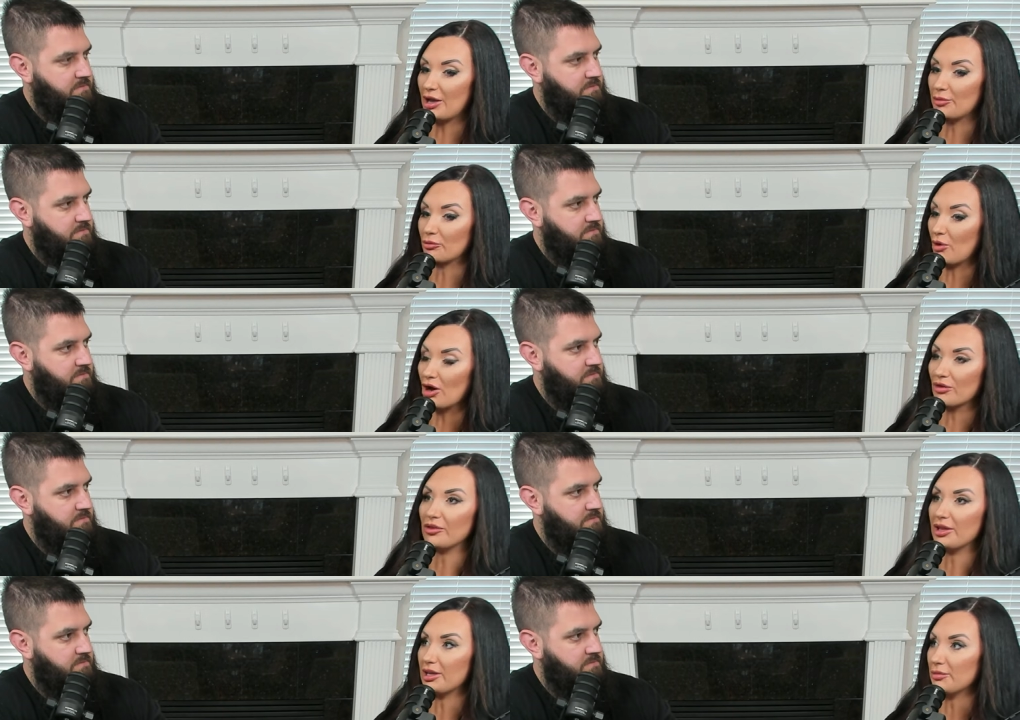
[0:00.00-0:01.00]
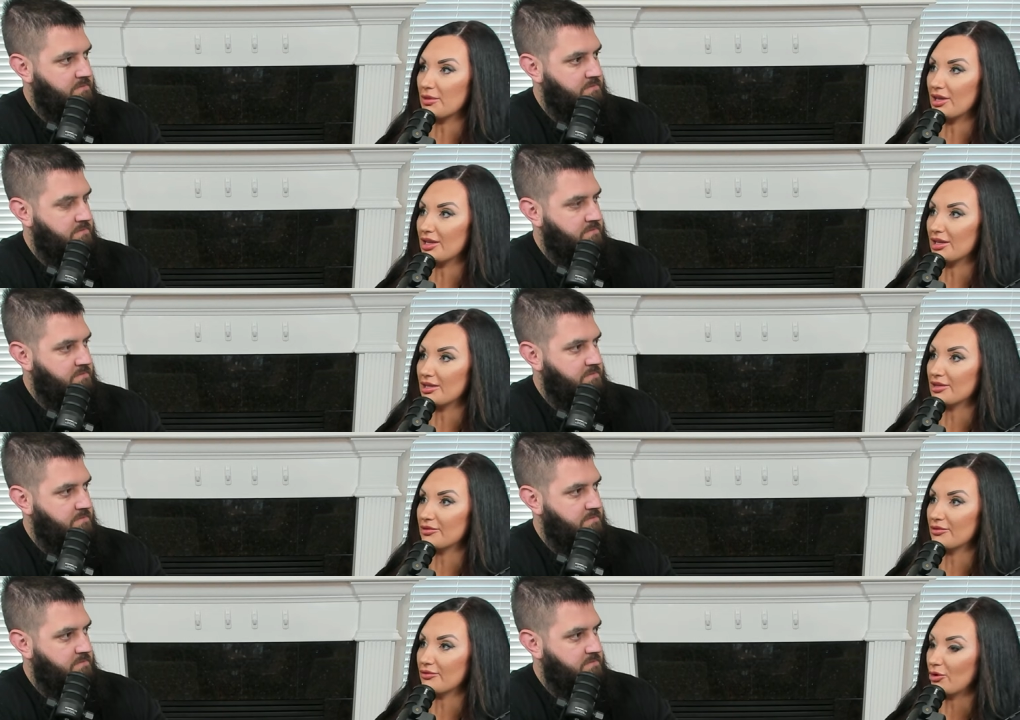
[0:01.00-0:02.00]
Speaker 1: wrongfully committed
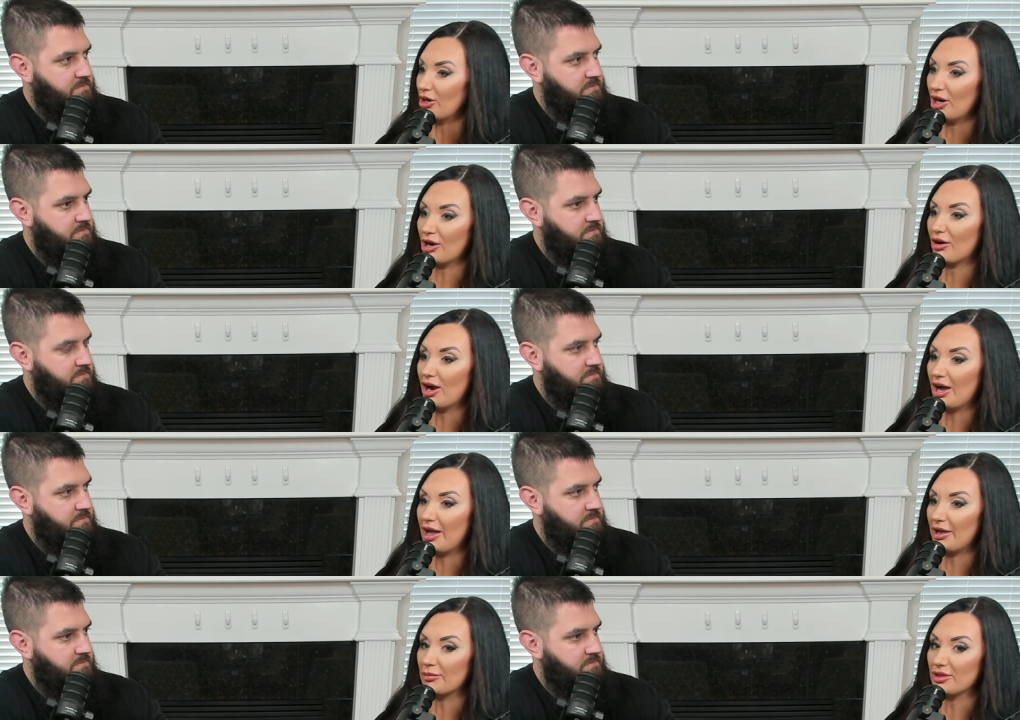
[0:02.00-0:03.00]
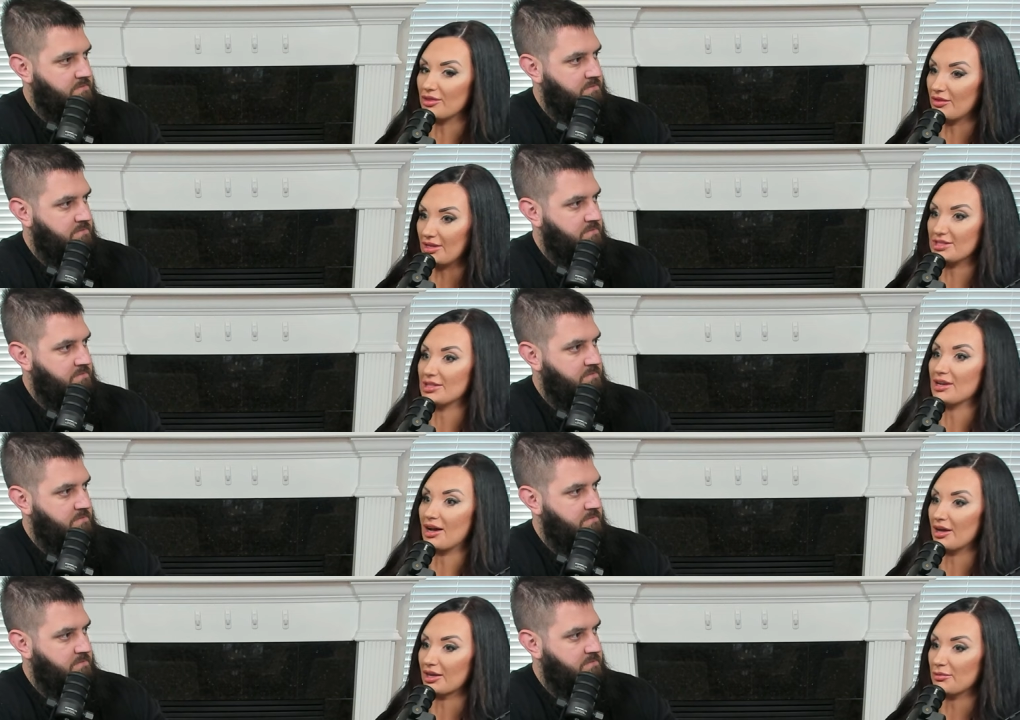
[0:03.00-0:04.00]
for a crime that they did
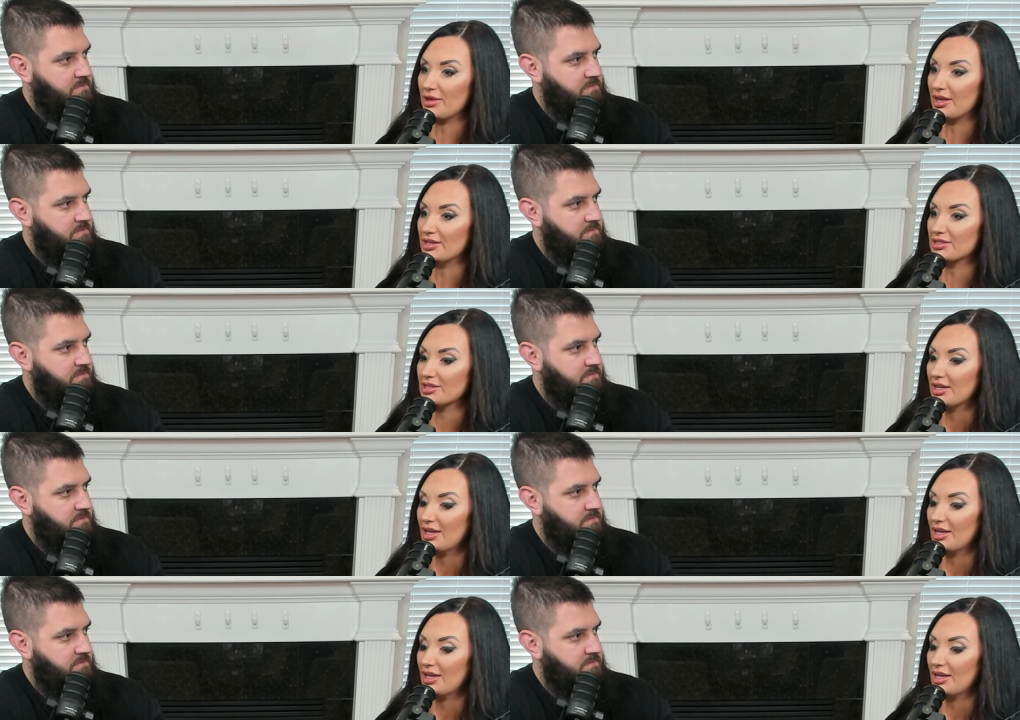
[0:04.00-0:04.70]
not commit.